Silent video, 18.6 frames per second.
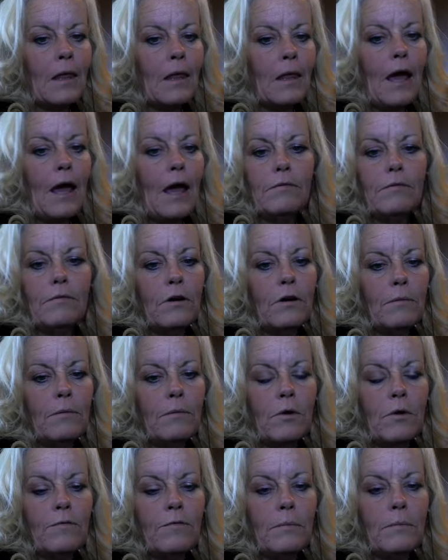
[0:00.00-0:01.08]
Haven't heard any
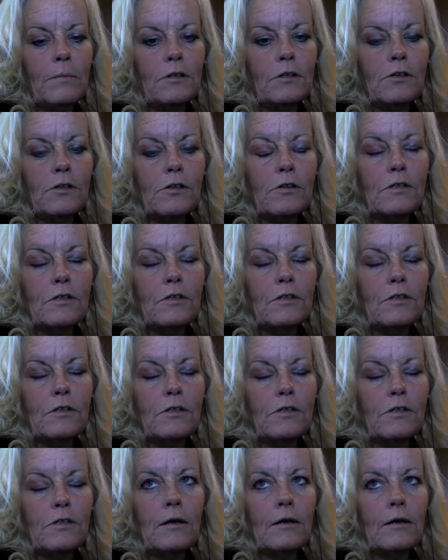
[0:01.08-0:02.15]
more from the insurance
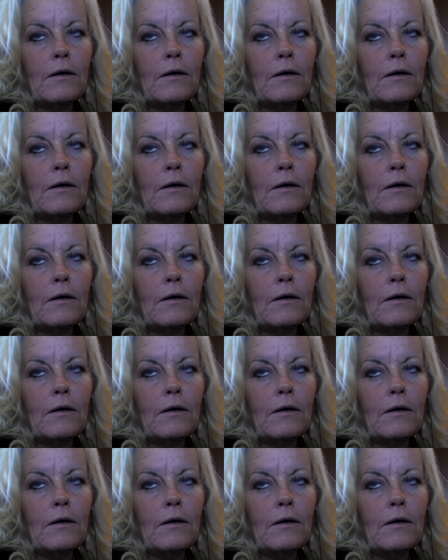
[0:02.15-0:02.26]
company.